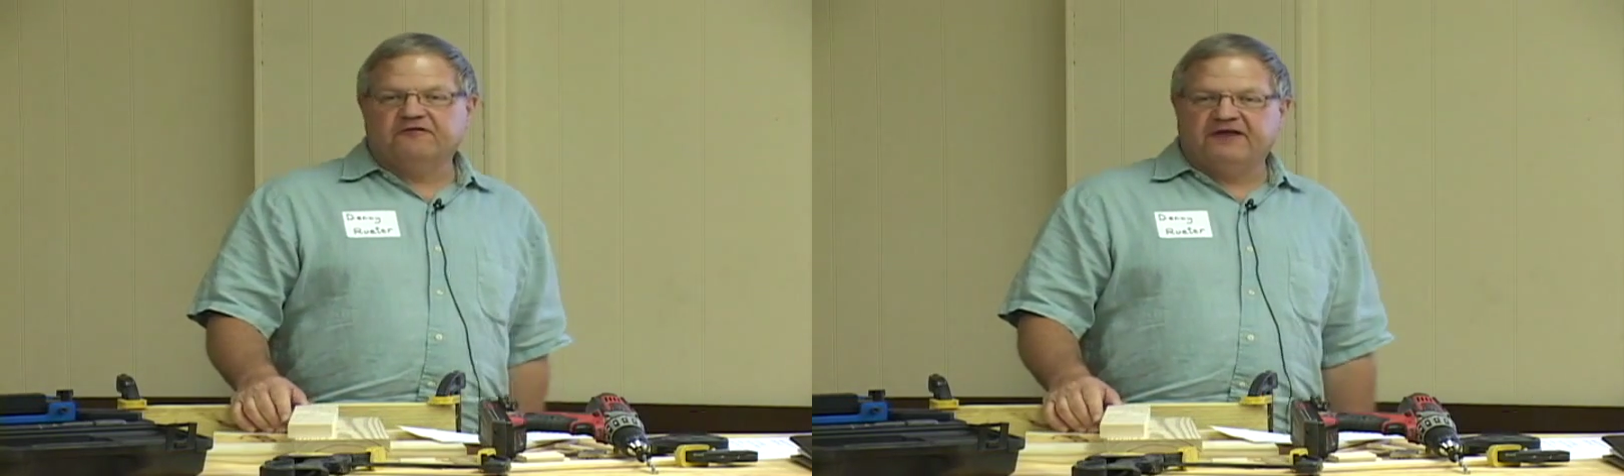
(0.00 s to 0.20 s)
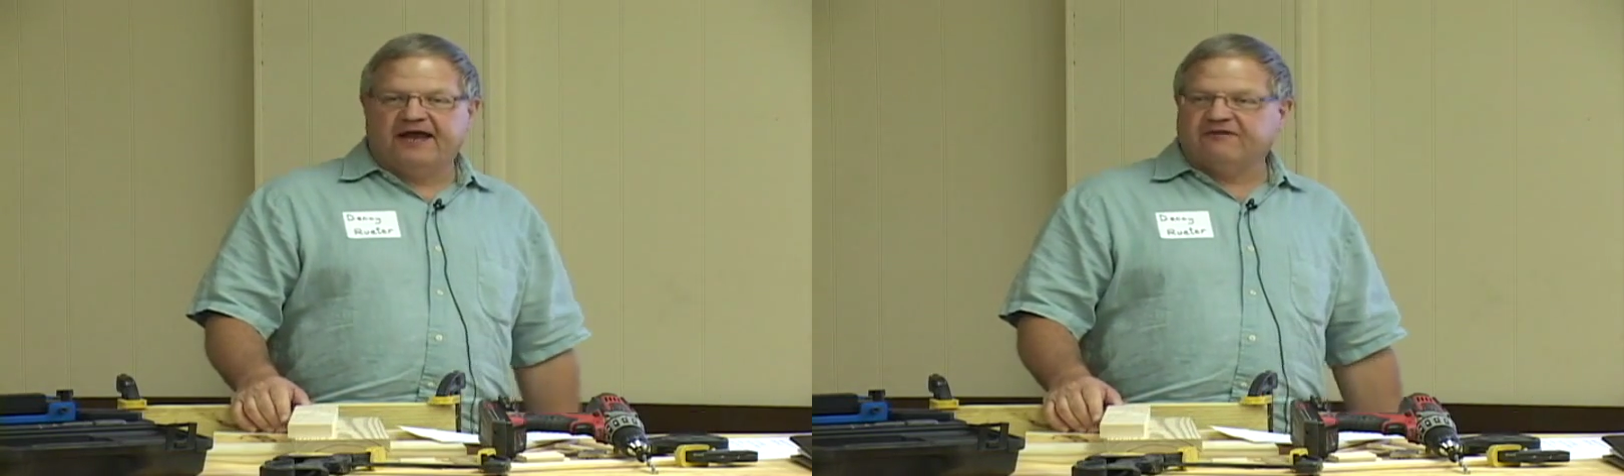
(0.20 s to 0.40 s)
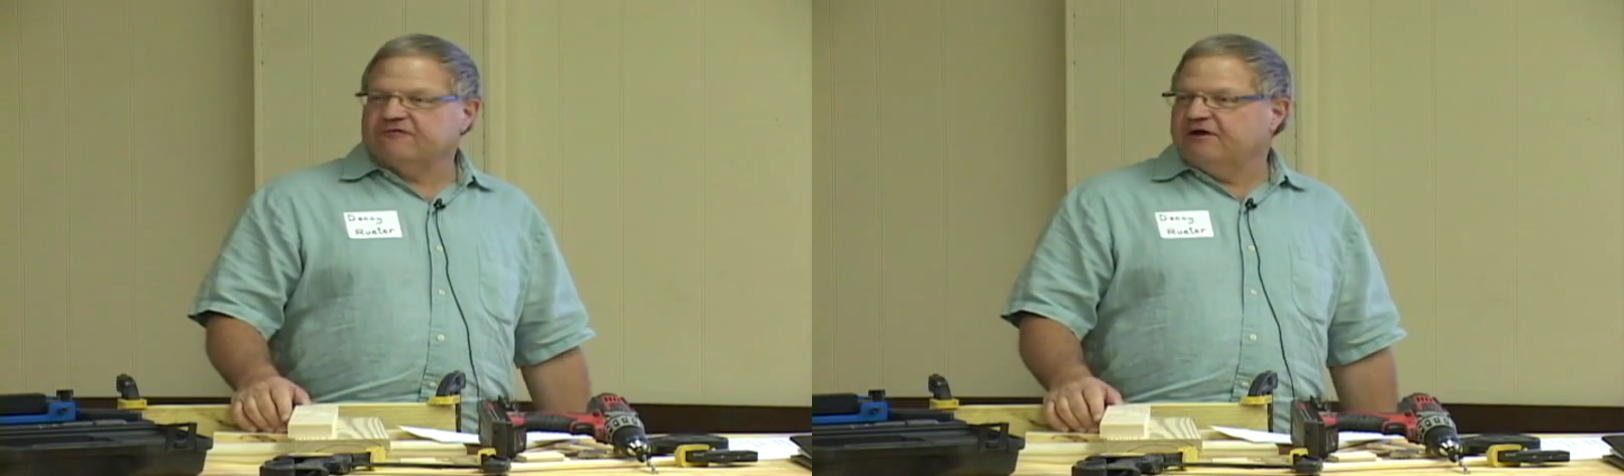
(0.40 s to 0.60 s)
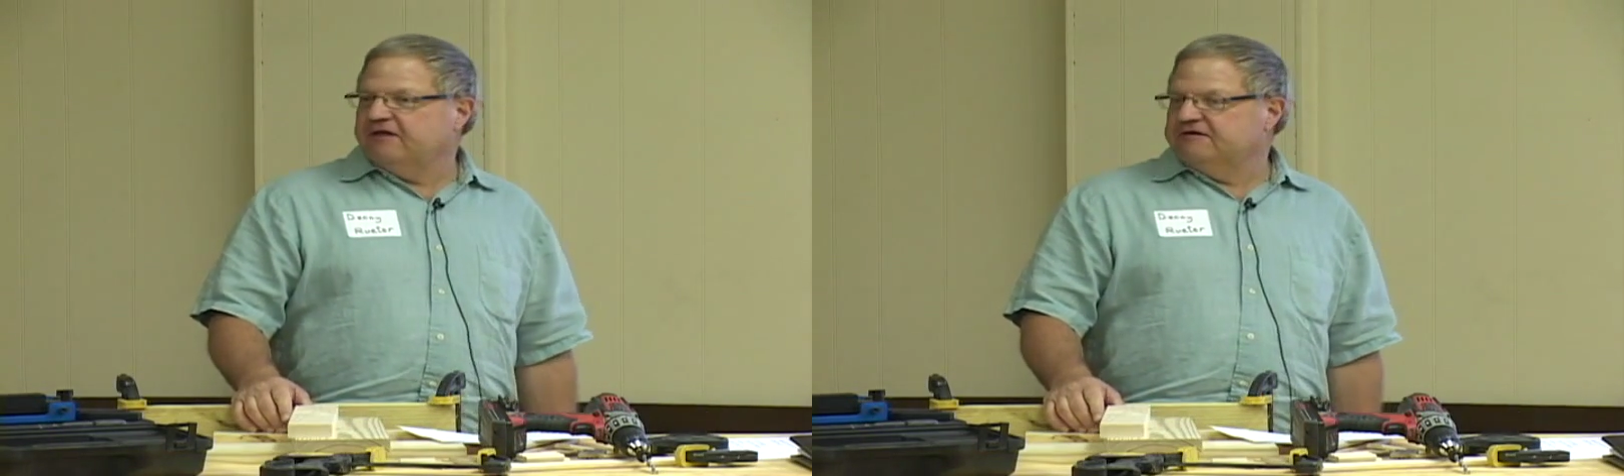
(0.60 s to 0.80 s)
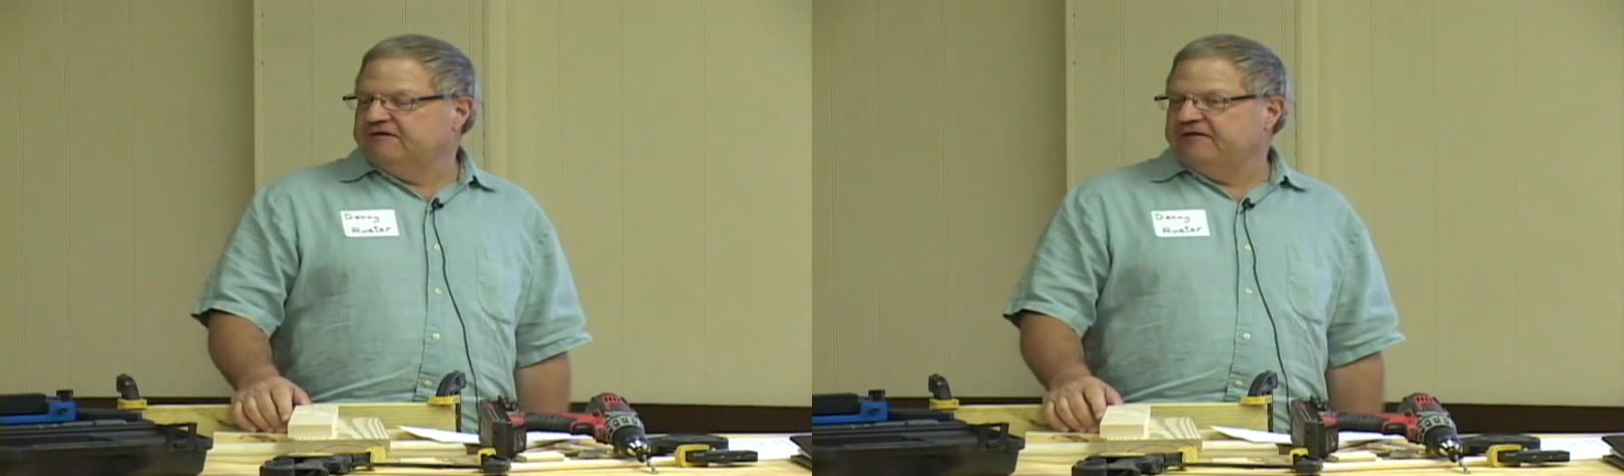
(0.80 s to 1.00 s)
for that's
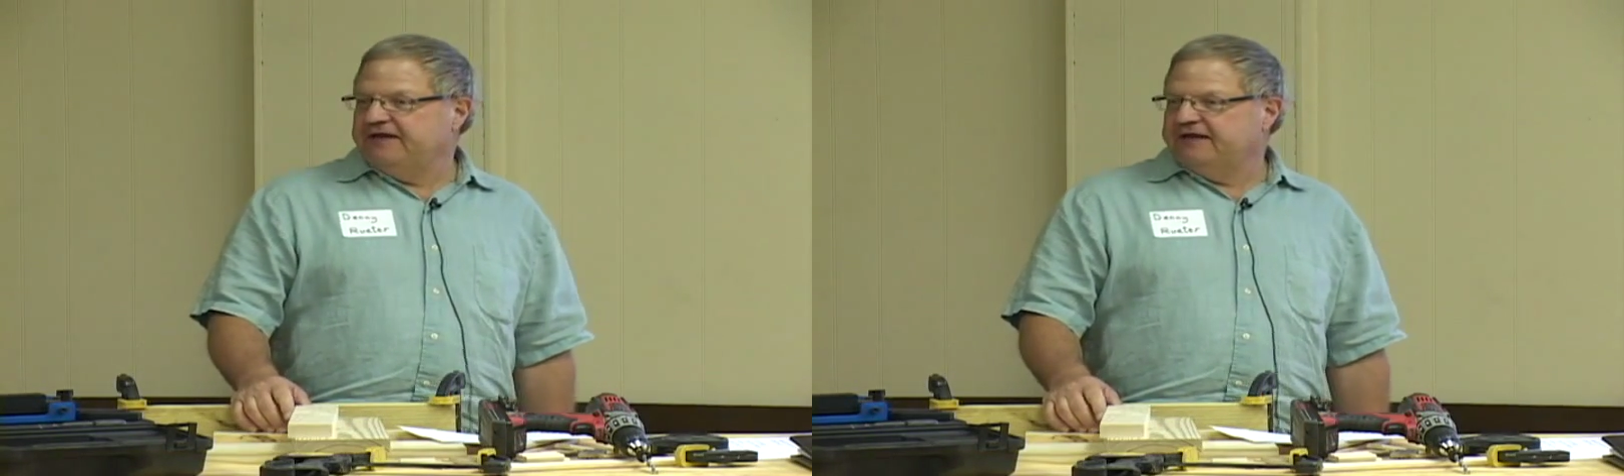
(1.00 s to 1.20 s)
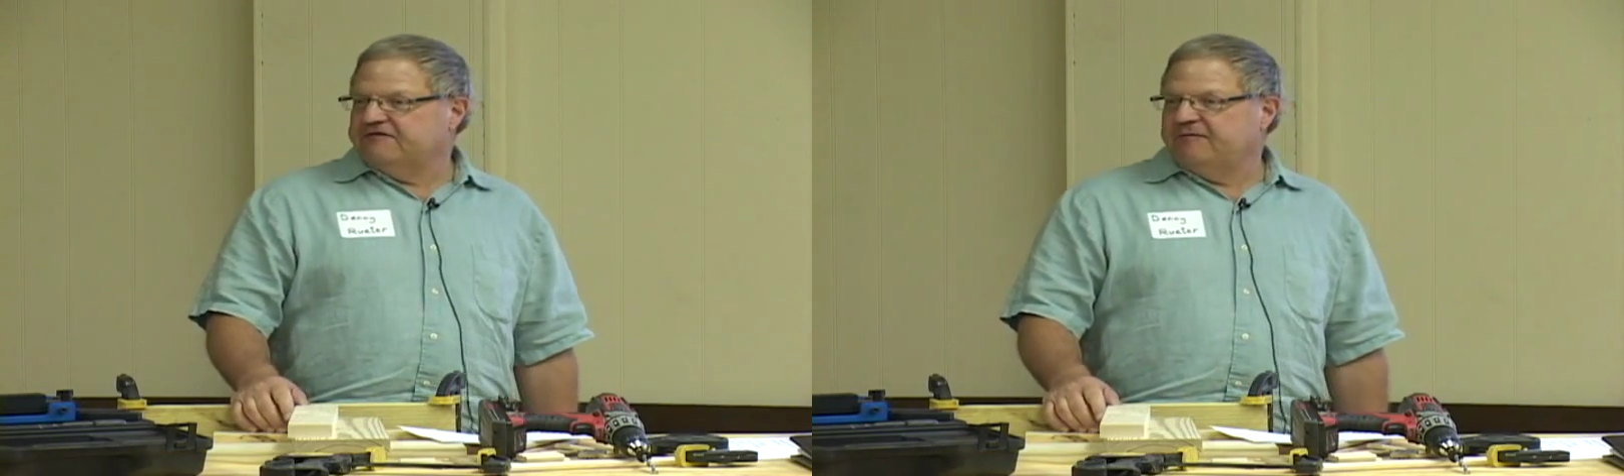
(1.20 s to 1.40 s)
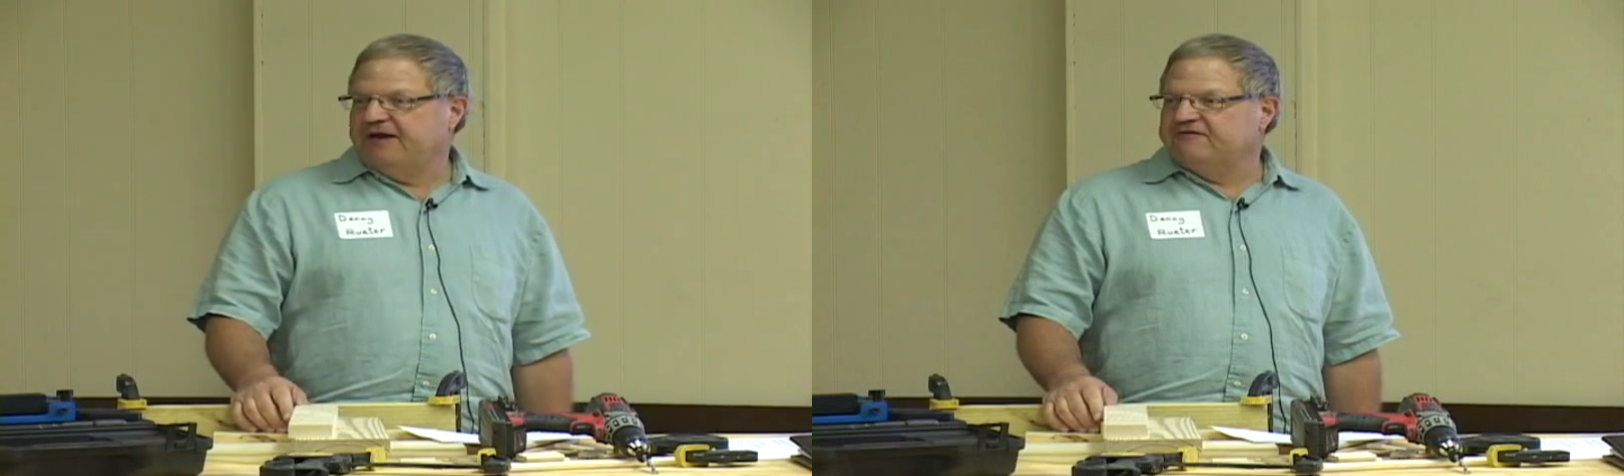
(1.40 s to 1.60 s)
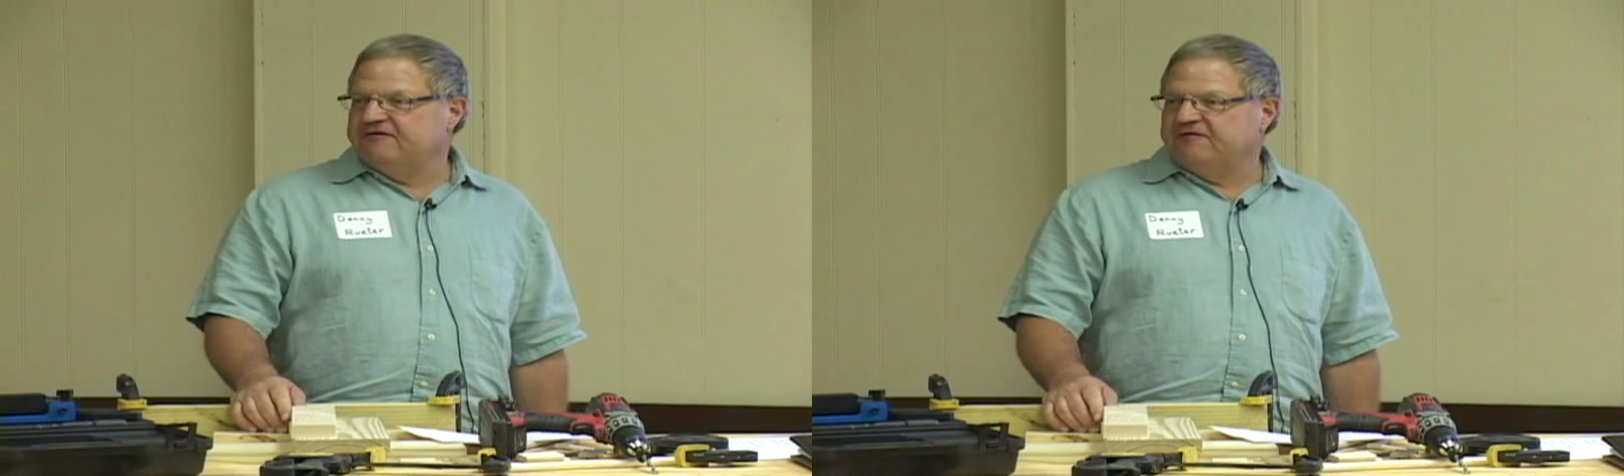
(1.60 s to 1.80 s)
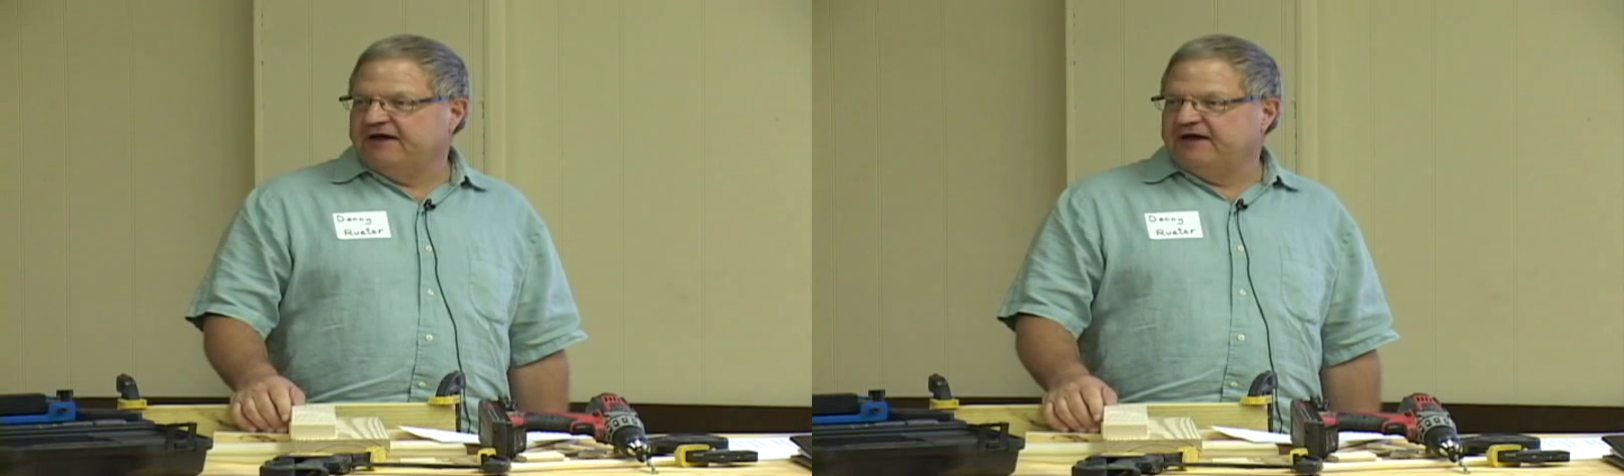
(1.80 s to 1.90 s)
relatively inexpensive.